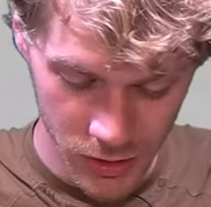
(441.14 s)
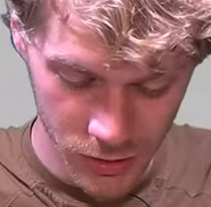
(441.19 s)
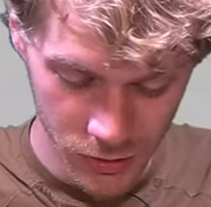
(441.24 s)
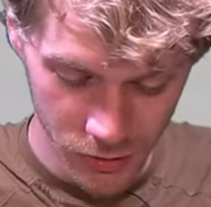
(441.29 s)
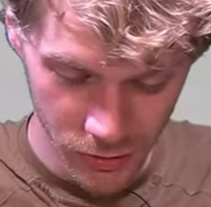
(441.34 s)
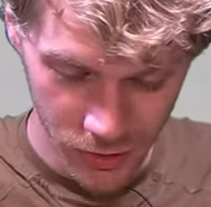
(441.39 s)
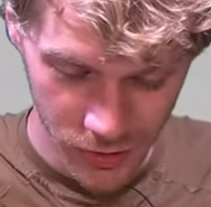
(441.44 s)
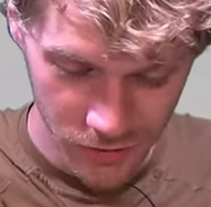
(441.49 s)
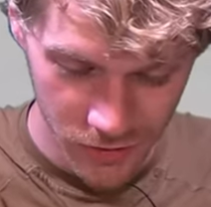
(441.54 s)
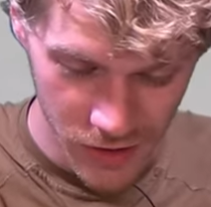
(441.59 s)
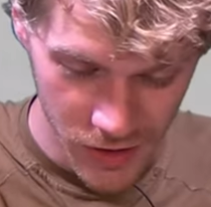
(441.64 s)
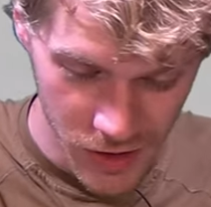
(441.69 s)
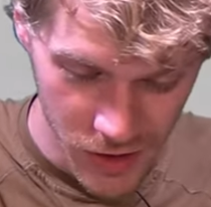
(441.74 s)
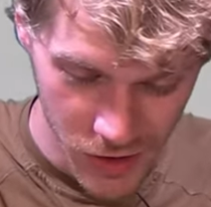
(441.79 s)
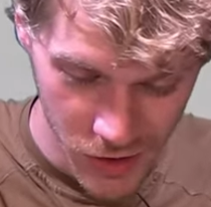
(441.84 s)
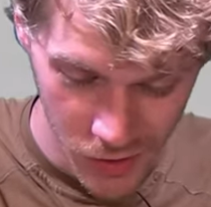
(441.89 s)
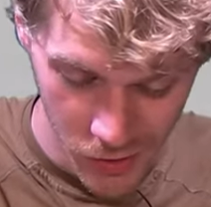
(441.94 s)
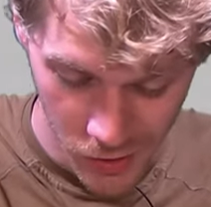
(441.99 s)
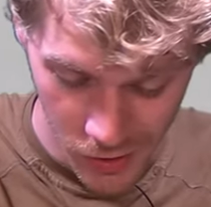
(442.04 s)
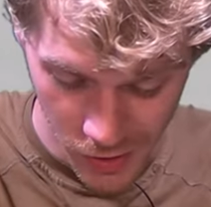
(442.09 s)
You don't even
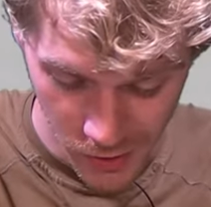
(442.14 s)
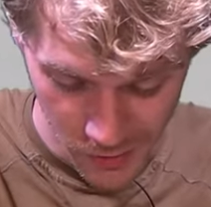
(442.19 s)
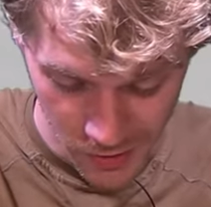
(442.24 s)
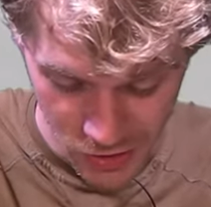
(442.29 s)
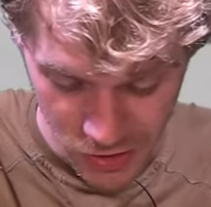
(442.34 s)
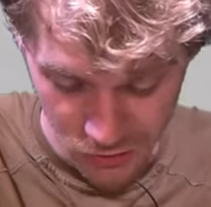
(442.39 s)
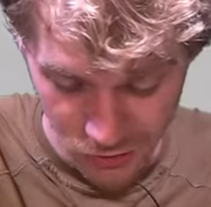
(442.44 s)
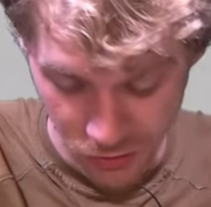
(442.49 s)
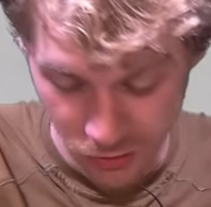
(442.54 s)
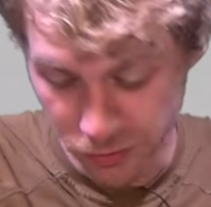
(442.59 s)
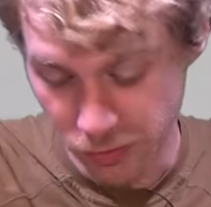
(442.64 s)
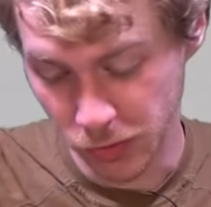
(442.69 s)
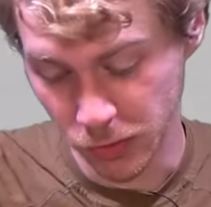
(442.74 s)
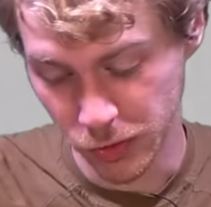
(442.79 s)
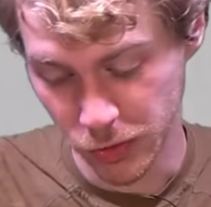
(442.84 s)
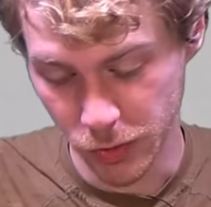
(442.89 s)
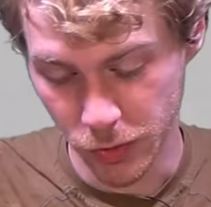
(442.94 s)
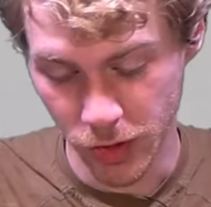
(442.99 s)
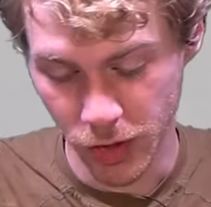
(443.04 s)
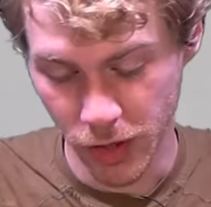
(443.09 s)
know how much of a
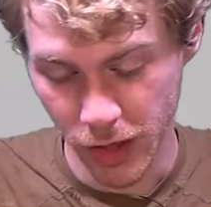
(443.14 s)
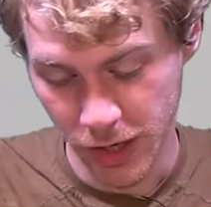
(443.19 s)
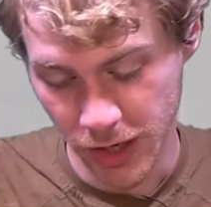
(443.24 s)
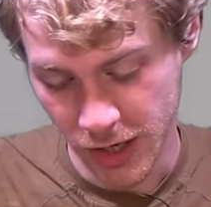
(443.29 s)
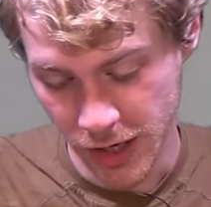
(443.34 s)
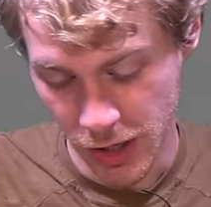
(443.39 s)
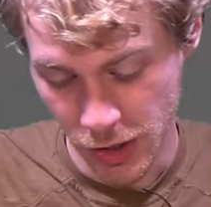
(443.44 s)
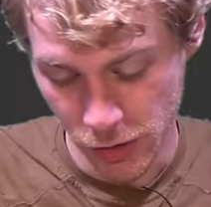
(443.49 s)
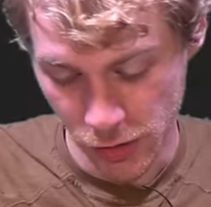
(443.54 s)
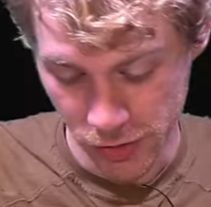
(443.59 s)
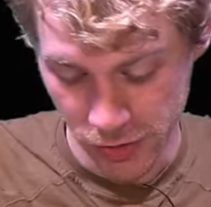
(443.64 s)
fool you are right now.